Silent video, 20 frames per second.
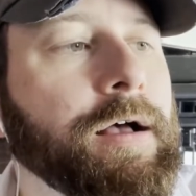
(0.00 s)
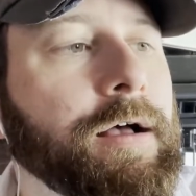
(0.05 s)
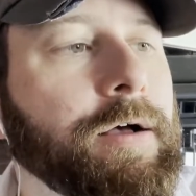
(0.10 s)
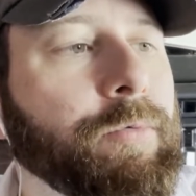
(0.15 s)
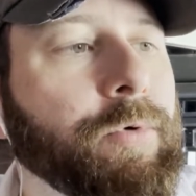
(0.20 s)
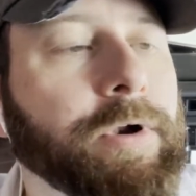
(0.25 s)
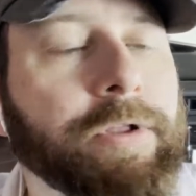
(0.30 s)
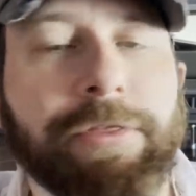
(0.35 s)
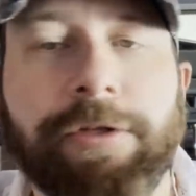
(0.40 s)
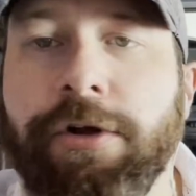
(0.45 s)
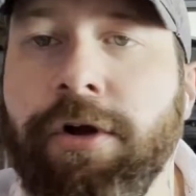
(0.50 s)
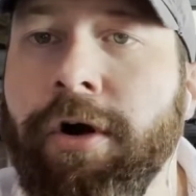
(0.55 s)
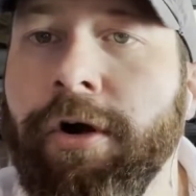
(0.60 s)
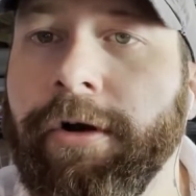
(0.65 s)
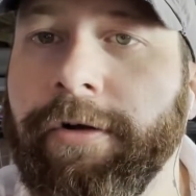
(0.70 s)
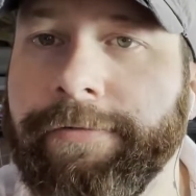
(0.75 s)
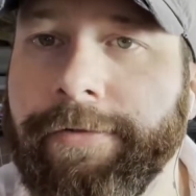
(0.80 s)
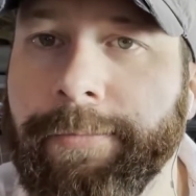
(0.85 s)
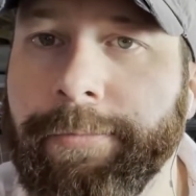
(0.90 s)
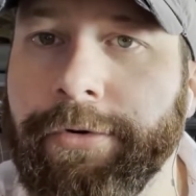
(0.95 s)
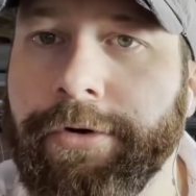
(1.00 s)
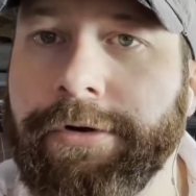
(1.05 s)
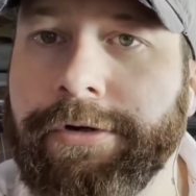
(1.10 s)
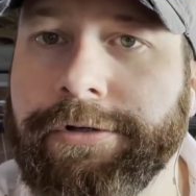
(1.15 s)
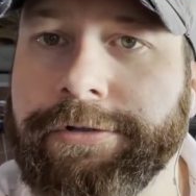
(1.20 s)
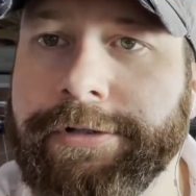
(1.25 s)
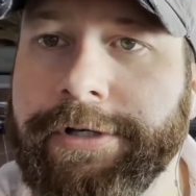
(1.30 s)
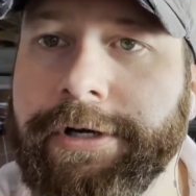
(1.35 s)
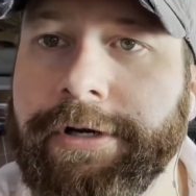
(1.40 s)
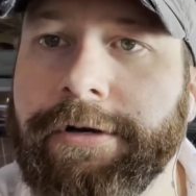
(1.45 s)
one of the Carnival
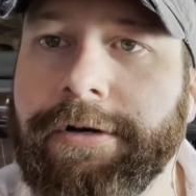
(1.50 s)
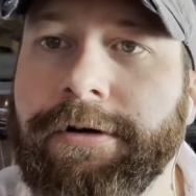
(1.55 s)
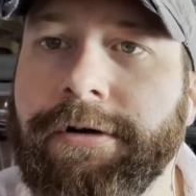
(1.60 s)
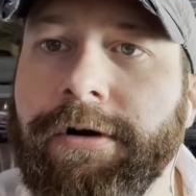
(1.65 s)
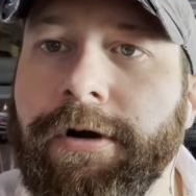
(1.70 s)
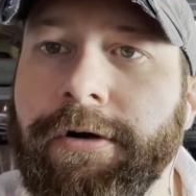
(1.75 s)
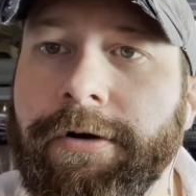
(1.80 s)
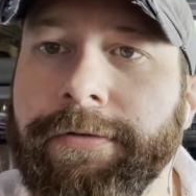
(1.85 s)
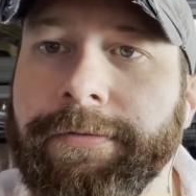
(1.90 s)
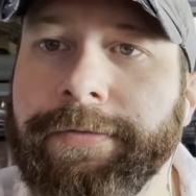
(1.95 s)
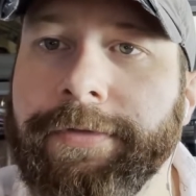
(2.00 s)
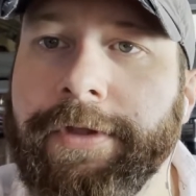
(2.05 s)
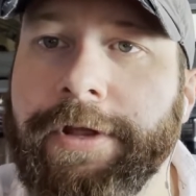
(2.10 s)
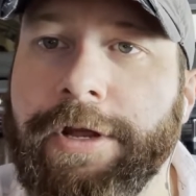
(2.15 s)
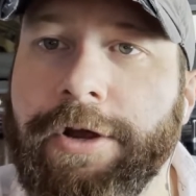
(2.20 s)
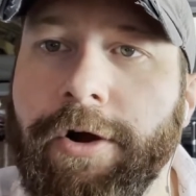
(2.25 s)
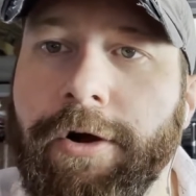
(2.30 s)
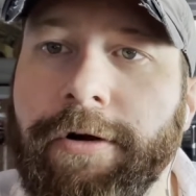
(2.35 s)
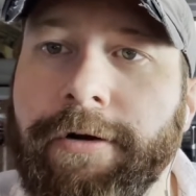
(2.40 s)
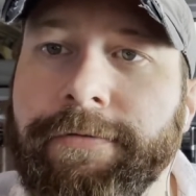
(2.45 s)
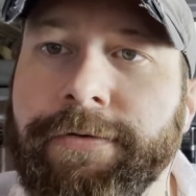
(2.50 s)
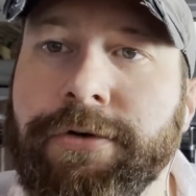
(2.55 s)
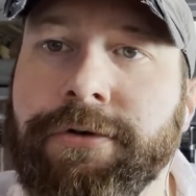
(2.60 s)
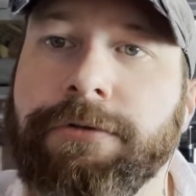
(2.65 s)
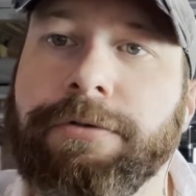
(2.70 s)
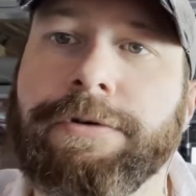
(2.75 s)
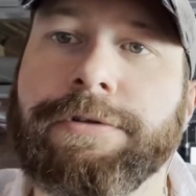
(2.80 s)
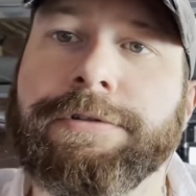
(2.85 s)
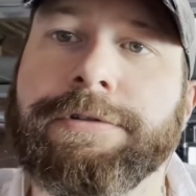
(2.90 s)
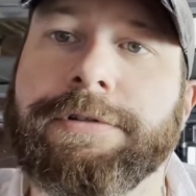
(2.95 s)
Brews here on the Carnival
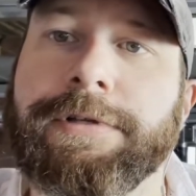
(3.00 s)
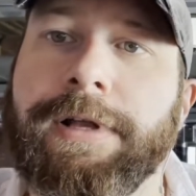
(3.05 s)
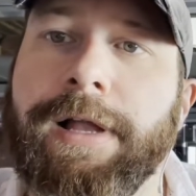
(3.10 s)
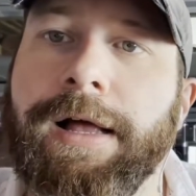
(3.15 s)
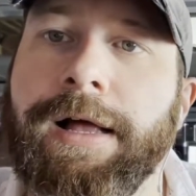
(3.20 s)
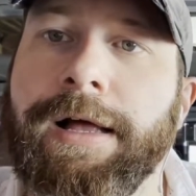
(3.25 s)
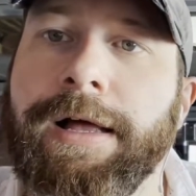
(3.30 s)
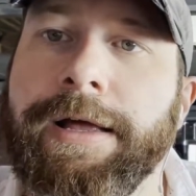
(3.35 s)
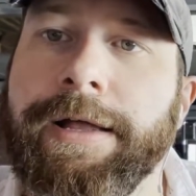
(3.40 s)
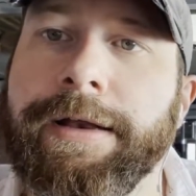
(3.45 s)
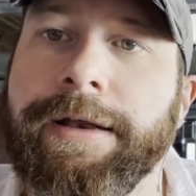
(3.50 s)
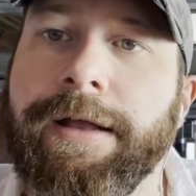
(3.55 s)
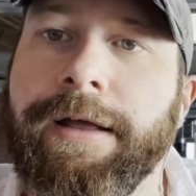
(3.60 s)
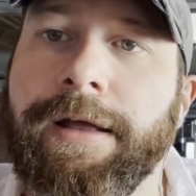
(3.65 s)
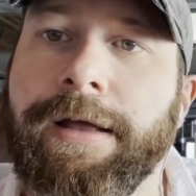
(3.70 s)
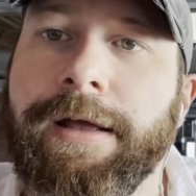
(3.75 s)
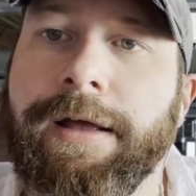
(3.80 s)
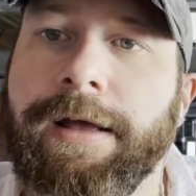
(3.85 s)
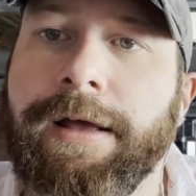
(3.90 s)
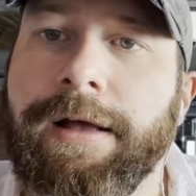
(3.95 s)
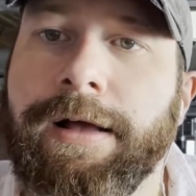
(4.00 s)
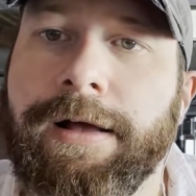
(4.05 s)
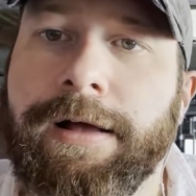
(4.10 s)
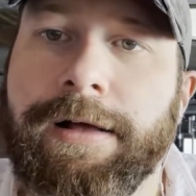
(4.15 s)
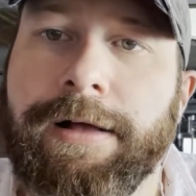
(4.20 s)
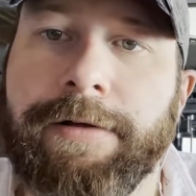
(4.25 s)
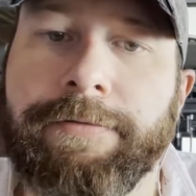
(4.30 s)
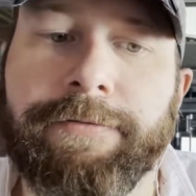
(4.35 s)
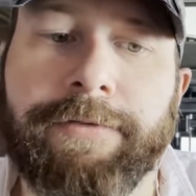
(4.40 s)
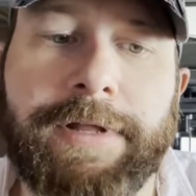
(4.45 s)
Cruise Line
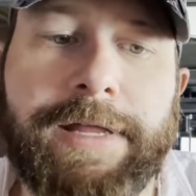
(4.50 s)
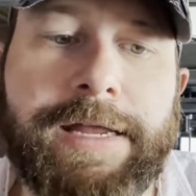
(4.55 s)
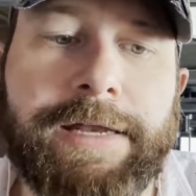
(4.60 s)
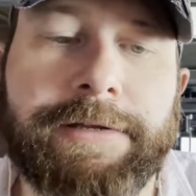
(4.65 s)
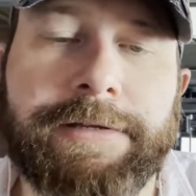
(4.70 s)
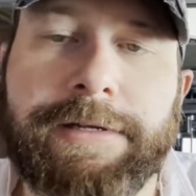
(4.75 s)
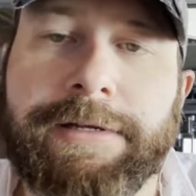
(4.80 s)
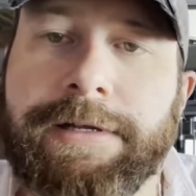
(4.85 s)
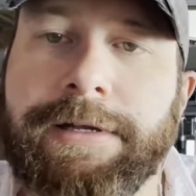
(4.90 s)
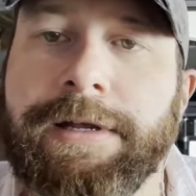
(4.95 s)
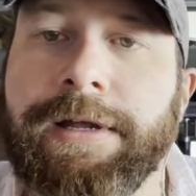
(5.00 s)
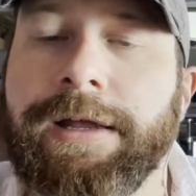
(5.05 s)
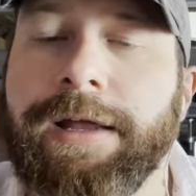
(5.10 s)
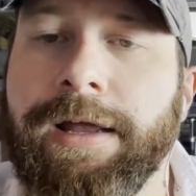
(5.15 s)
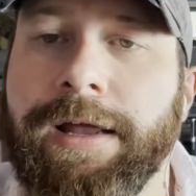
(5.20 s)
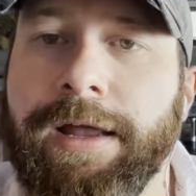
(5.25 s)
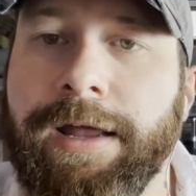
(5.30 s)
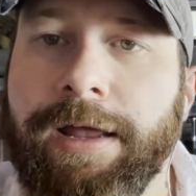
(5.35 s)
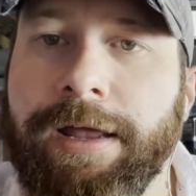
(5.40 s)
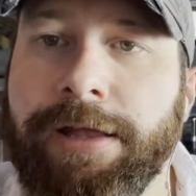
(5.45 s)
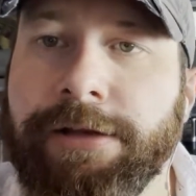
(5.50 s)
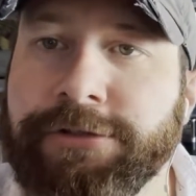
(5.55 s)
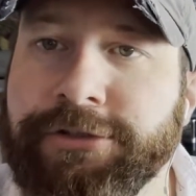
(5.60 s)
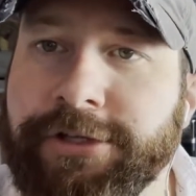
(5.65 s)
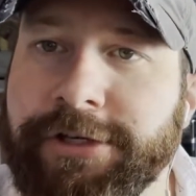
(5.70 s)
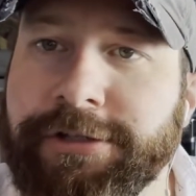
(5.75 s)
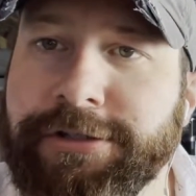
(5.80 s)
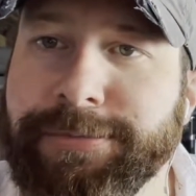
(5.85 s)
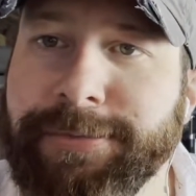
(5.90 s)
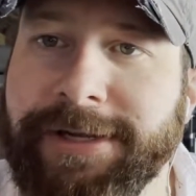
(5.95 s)
fleet. And
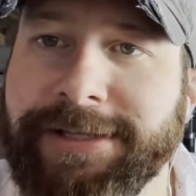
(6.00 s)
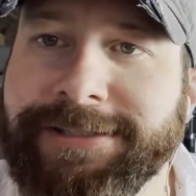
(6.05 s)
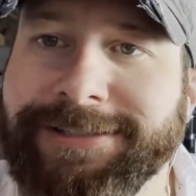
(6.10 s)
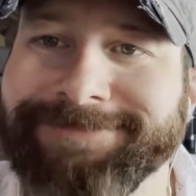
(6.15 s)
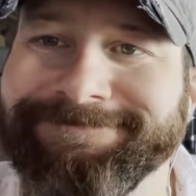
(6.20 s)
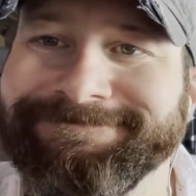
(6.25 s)
cheers, mates.